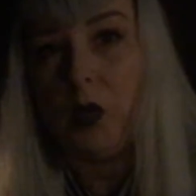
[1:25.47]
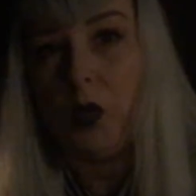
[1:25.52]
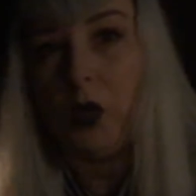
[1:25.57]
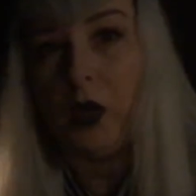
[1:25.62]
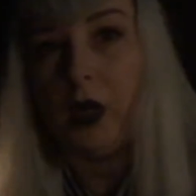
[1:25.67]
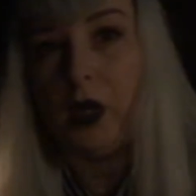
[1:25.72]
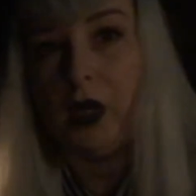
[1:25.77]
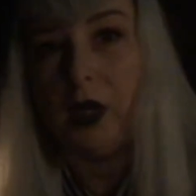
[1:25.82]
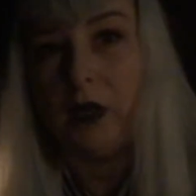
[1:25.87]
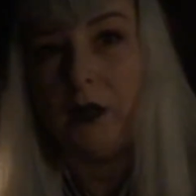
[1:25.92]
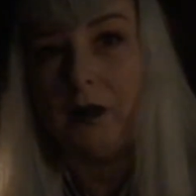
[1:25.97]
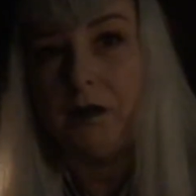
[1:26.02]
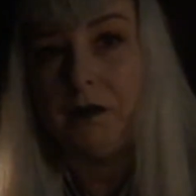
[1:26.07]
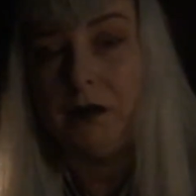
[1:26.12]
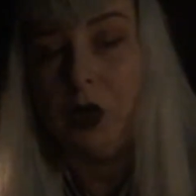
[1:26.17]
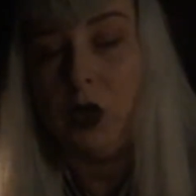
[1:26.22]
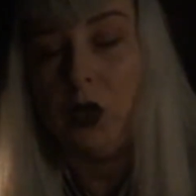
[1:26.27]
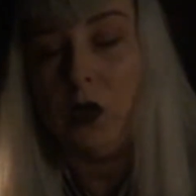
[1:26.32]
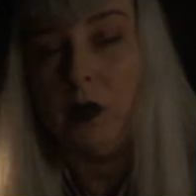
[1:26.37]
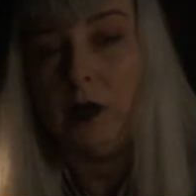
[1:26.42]
work
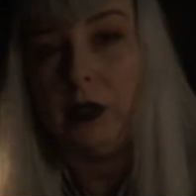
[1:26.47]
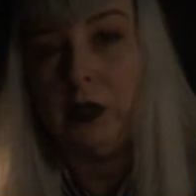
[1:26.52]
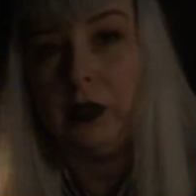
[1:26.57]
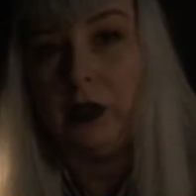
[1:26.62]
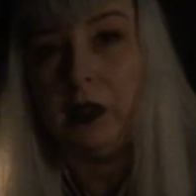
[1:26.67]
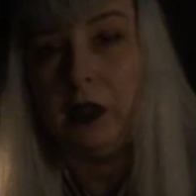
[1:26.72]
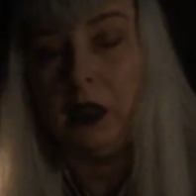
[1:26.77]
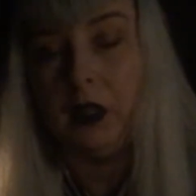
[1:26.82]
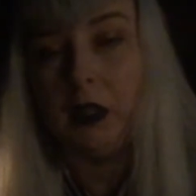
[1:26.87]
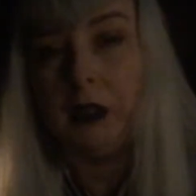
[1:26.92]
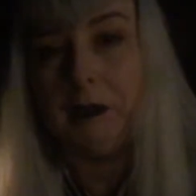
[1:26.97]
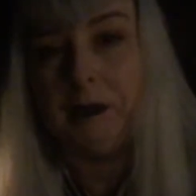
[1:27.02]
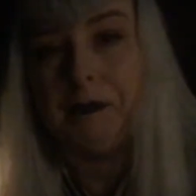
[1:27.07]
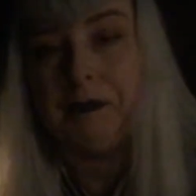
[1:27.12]
all month long.